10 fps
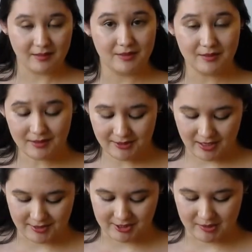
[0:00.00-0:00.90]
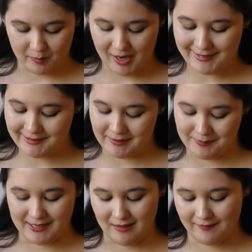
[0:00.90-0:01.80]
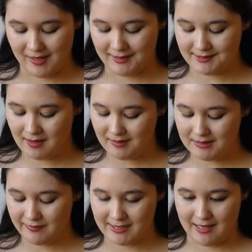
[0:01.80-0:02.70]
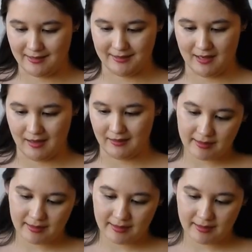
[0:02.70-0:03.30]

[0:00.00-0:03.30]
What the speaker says: Newland Archer prided himself on his knowledge of Italian art.